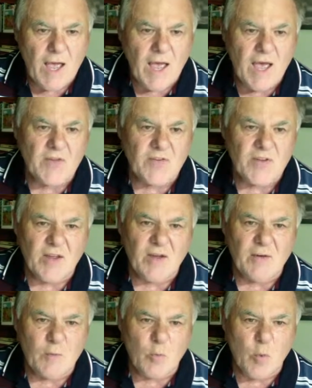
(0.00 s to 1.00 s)
So
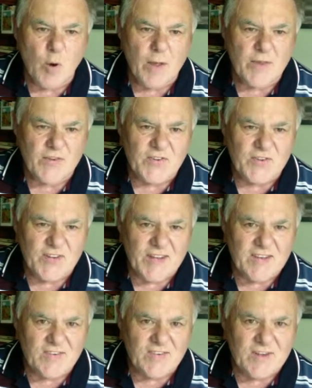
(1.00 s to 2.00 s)
white
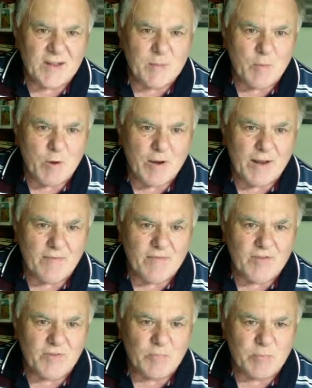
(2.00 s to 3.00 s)
sees that he might have this
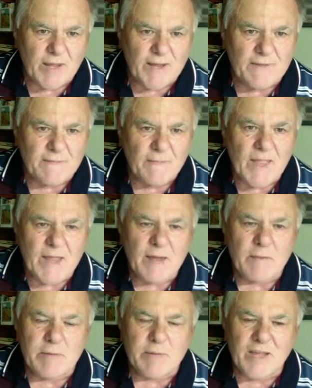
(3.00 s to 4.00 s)
plan and
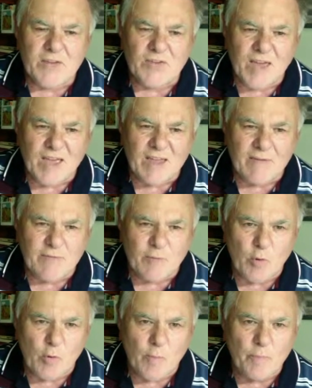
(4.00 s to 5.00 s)
plays a4.